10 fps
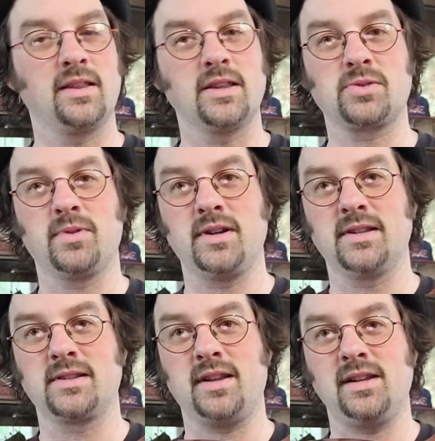This one
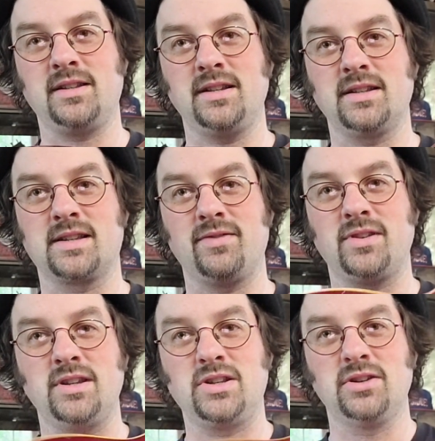is a
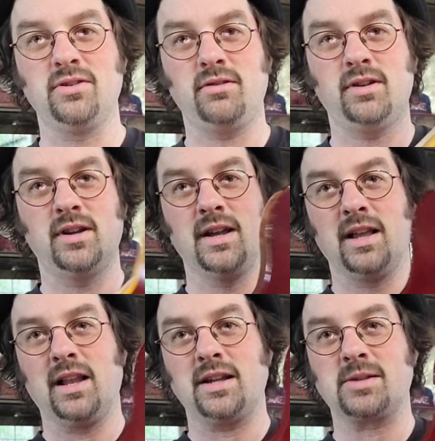1972
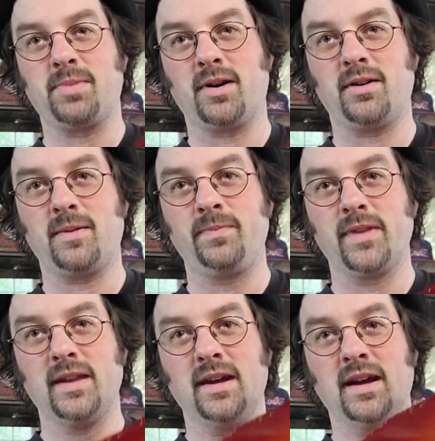Les Paul,
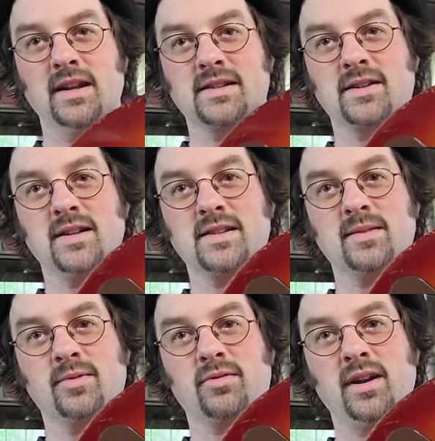and it's got
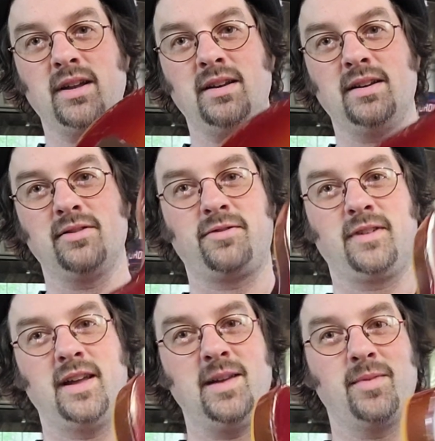some great
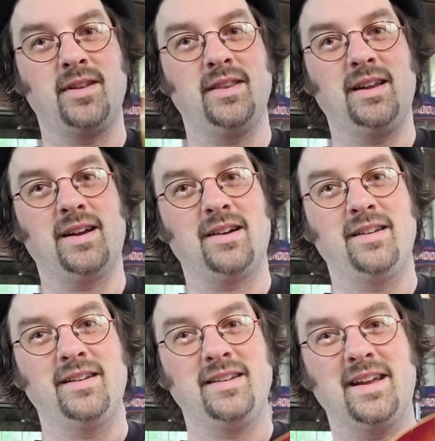flame on there
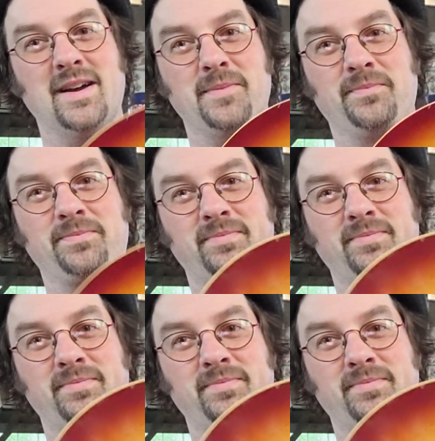and